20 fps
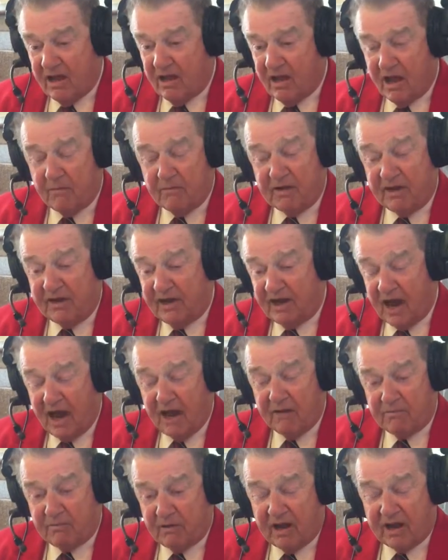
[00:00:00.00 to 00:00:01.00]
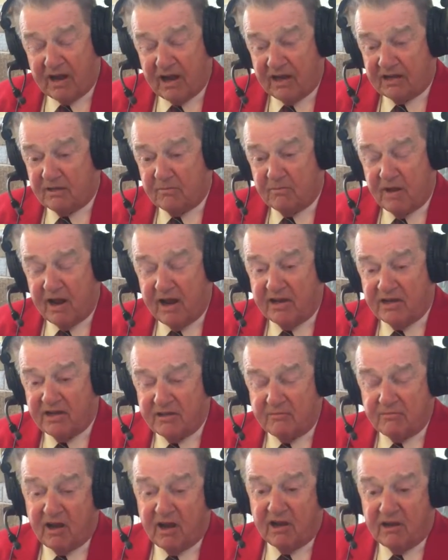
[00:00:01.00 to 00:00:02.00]
I mean, I got to manage
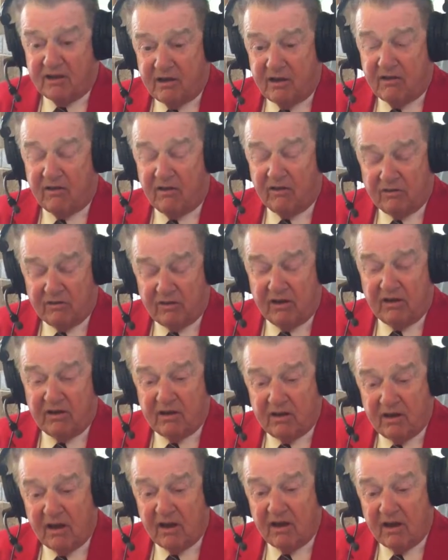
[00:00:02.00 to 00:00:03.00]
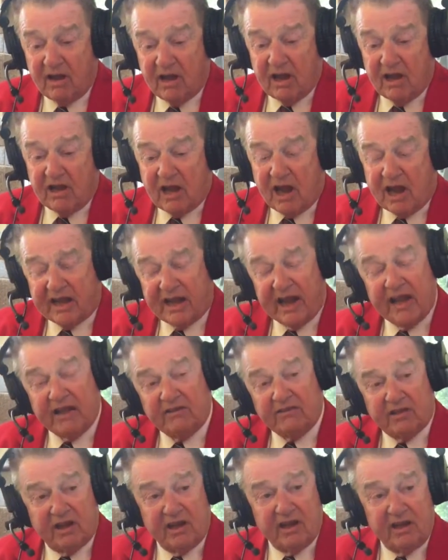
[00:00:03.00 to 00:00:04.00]
him 9 years. And, I
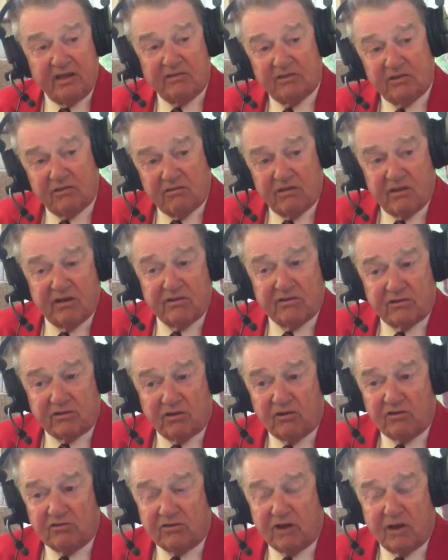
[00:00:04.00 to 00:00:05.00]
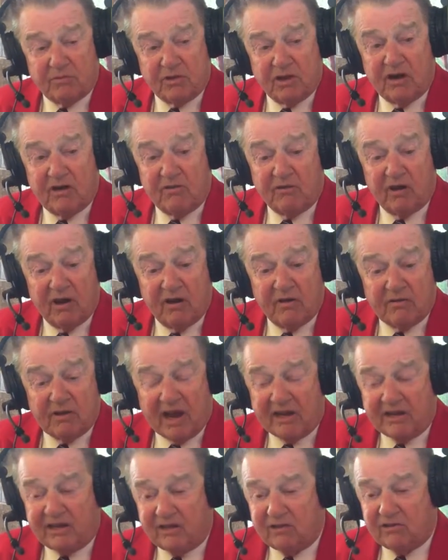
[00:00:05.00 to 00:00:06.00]
can't say he's the greatest shortstop that ever lived.
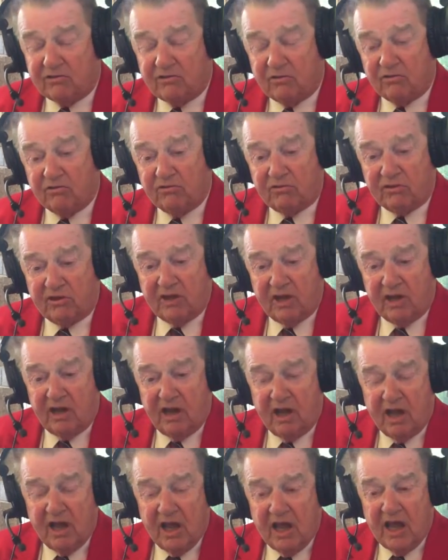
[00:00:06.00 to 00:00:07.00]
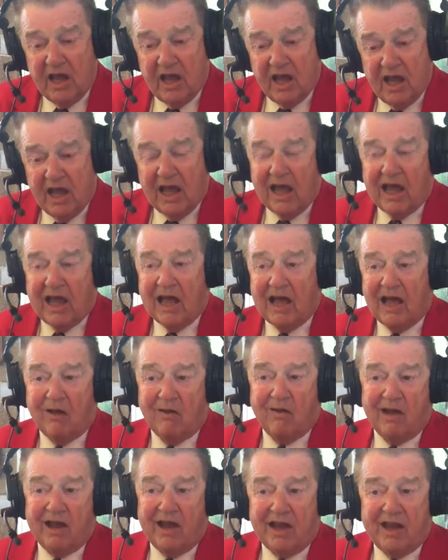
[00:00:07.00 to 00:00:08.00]
I just don't see
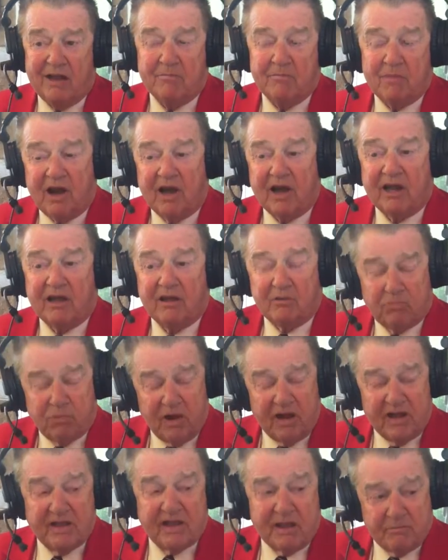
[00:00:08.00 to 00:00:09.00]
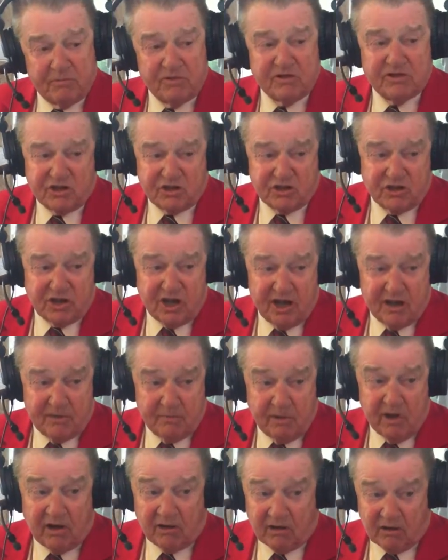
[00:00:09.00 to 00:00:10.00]
how anybody could play that position any
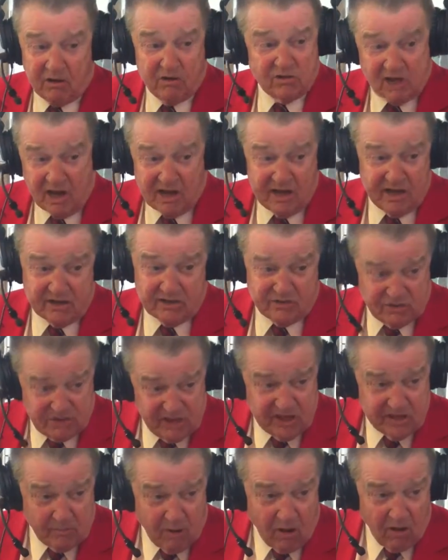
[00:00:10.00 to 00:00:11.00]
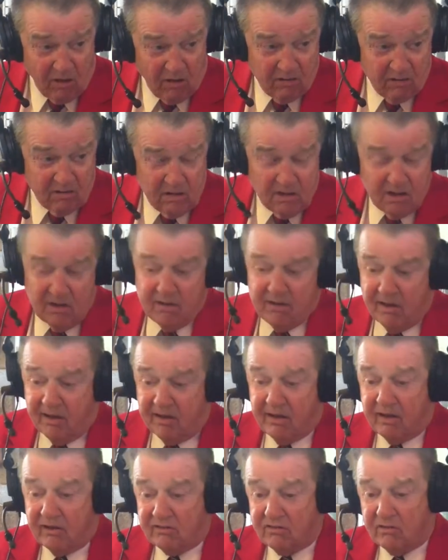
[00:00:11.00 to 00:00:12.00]
better, because I didn't see him.
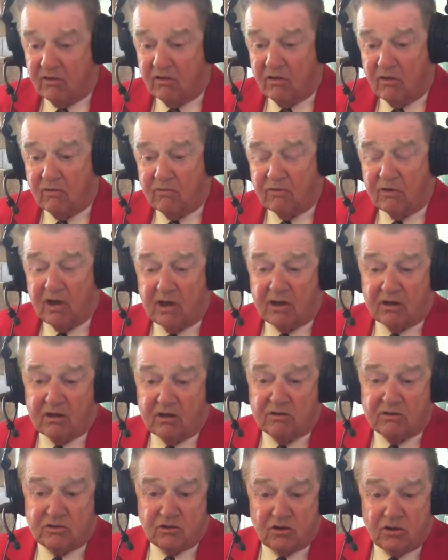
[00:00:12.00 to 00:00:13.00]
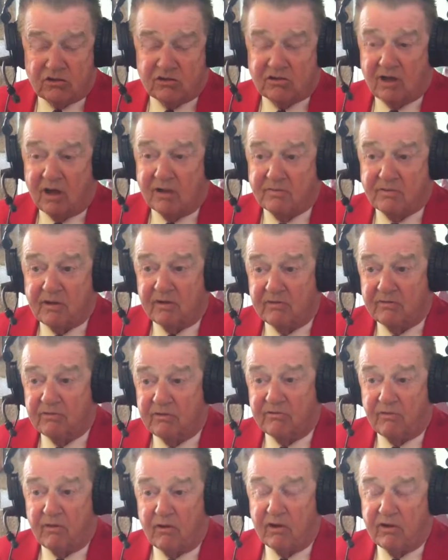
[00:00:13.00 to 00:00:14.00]
And I saw an awful lot of good shortstop in
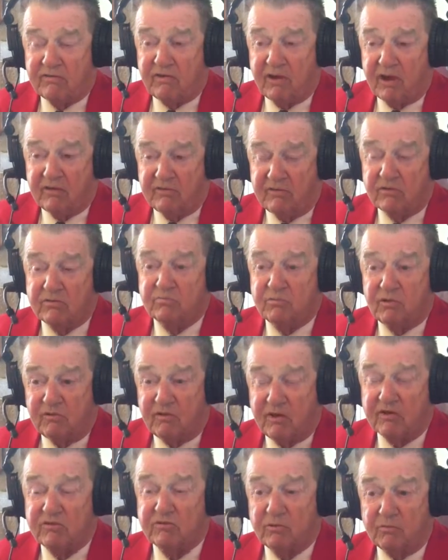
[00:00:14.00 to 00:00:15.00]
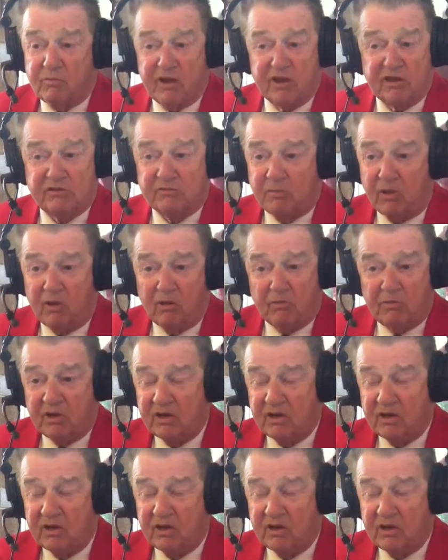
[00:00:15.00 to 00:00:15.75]
45 years of professional baseball.